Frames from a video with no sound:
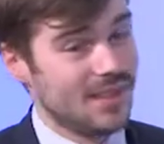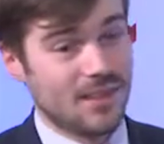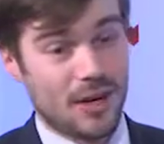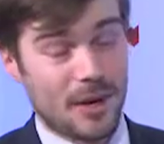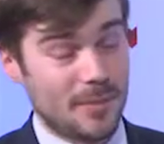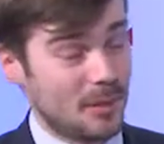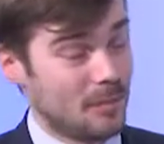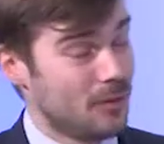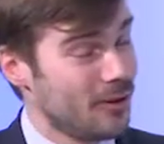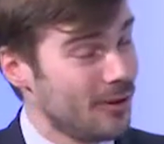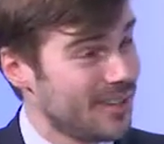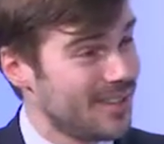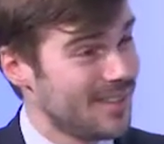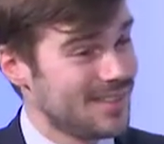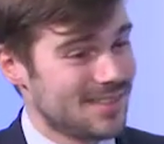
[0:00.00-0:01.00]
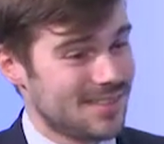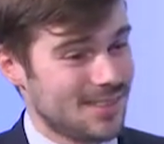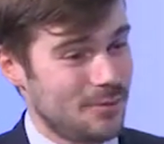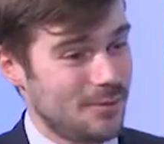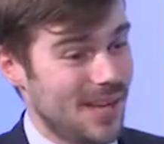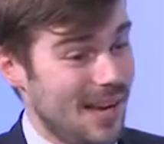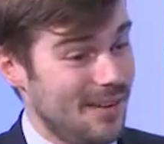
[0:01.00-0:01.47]
capital markets.
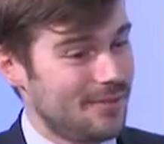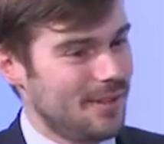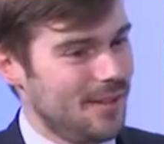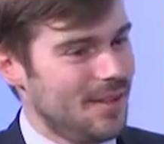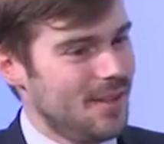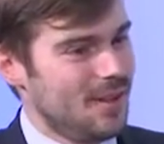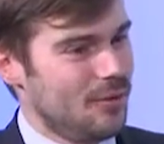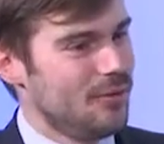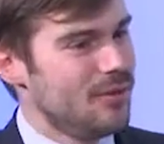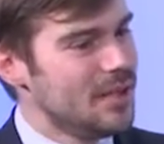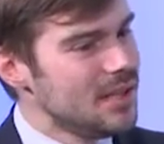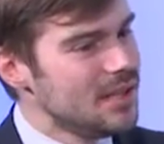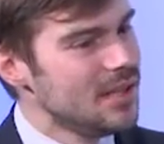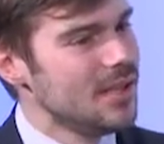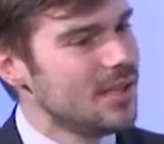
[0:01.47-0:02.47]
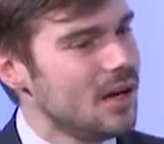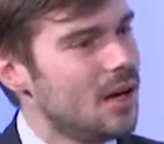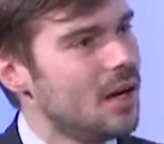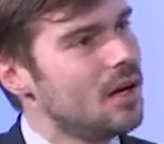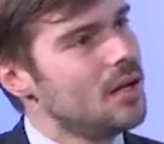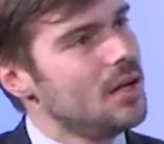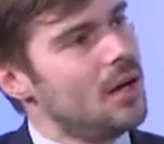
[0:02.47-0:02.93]
So we have really
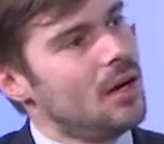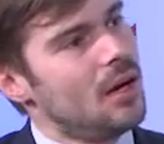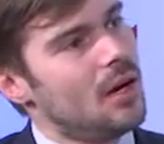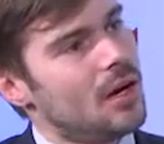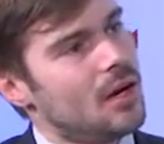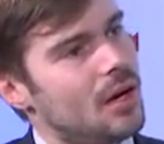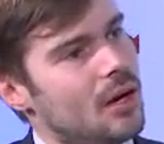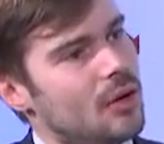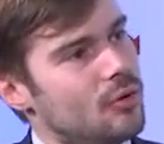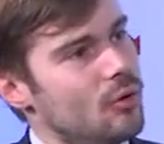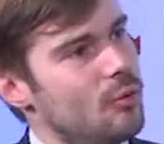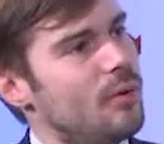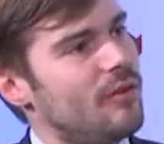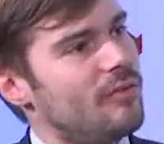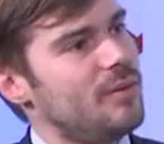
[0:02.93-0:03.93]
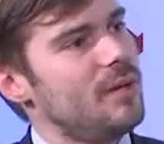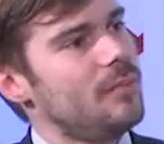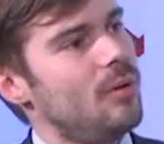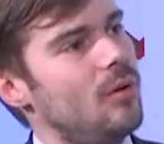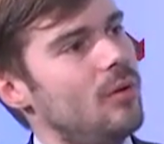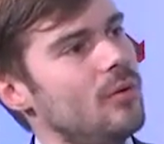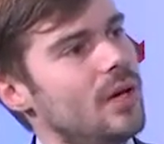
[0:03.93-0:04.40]
a group of
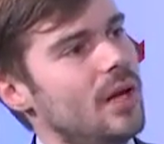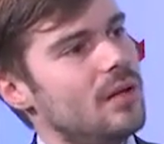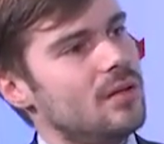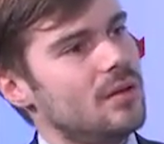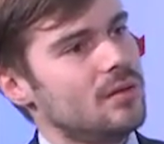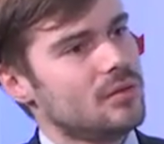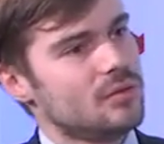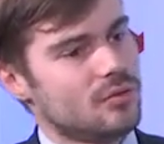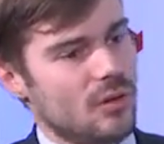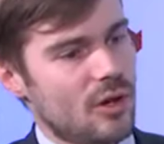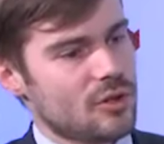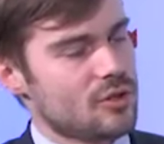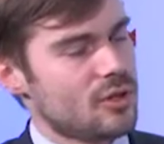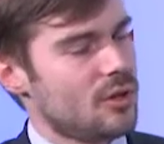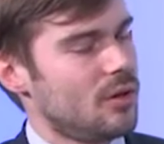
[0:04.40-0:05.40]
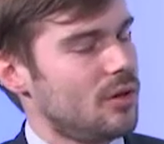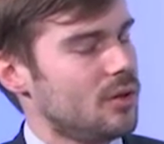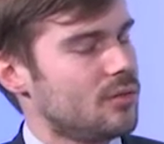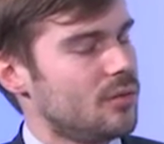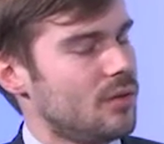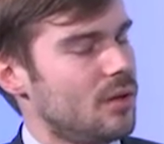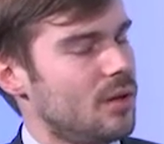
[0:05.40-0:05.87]
people who can structure
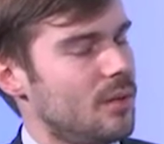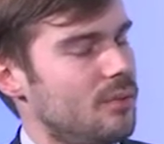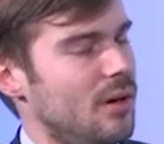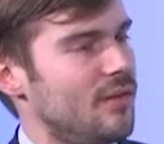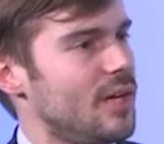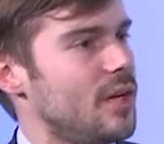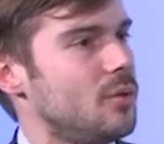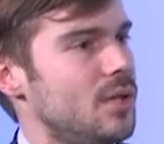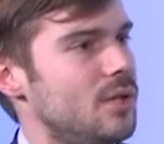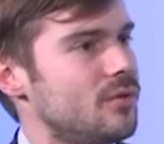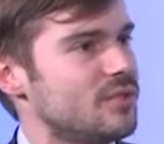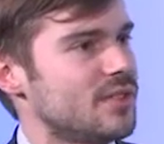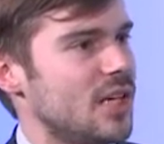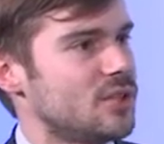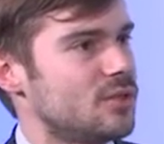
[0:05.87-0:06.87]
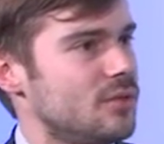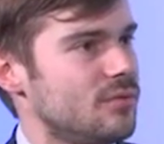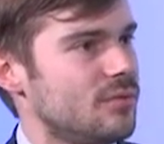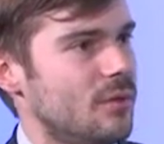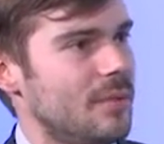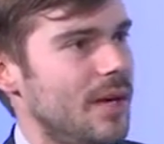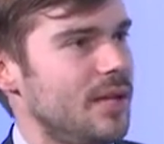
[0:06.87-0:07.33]
a private equity transaction
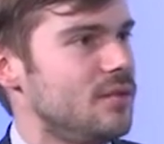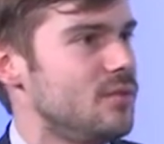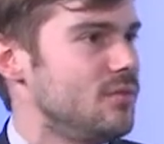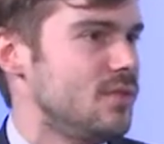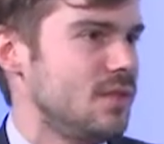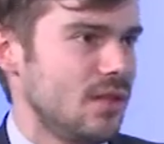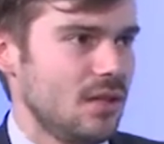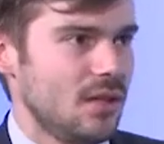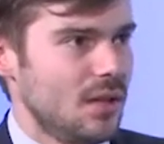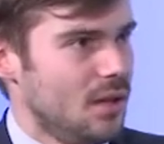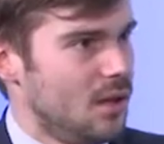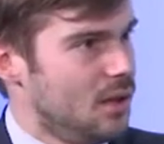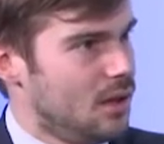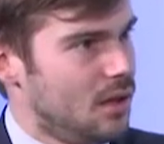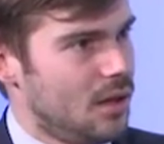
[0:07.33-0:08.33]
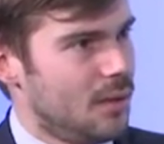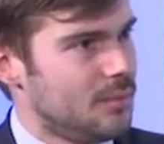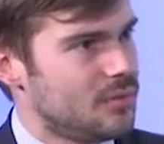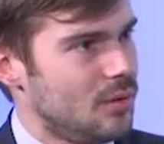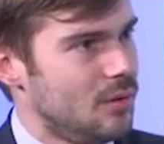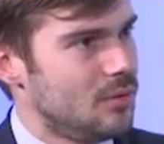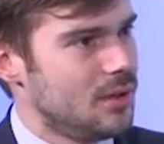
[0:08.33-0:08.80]
from A to Z.
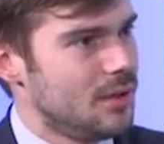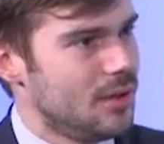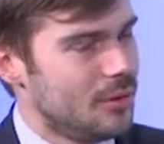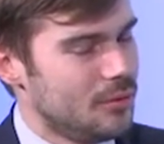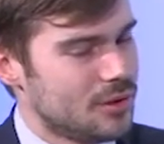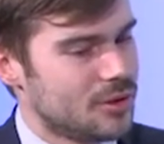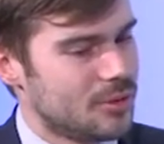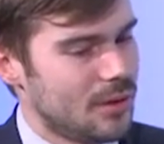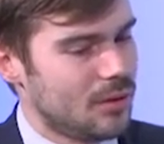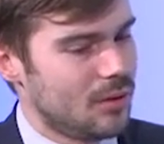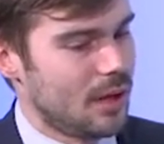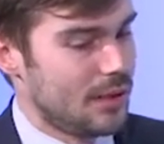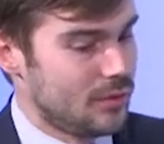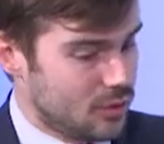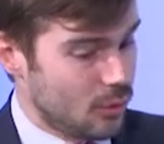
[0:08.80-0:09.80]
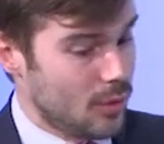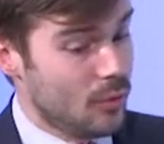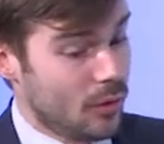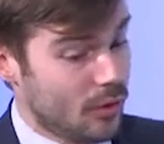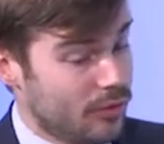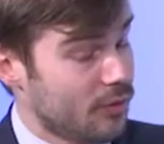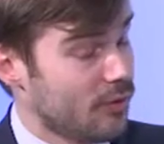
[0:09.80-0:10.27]
Absolutely no issue at all. And so we
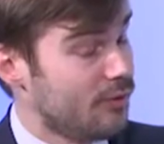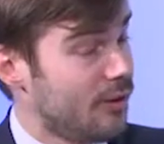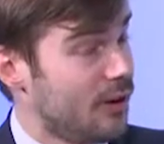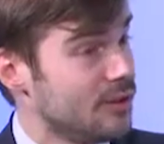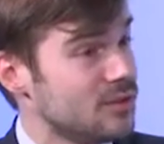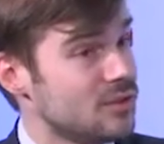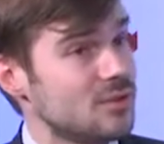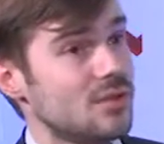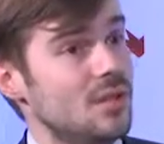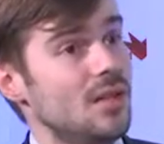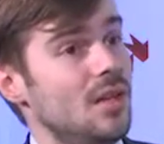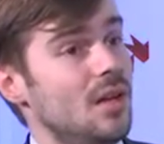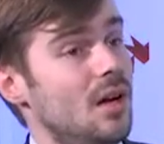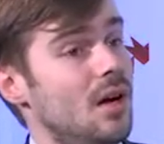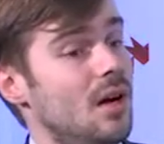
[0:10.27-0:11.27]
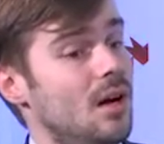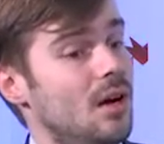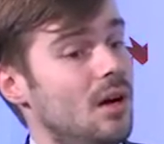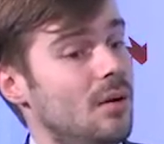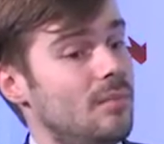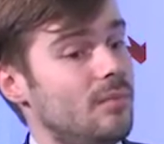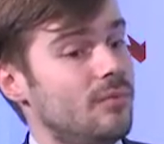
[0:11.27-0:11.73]
work for funds
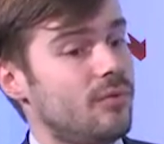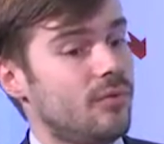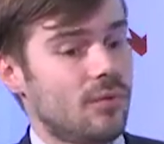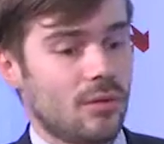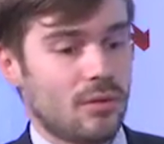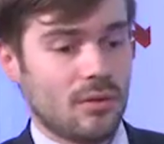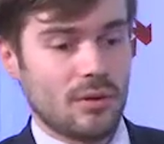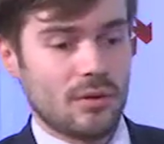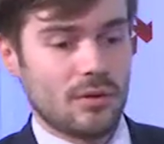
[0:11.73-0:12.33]
for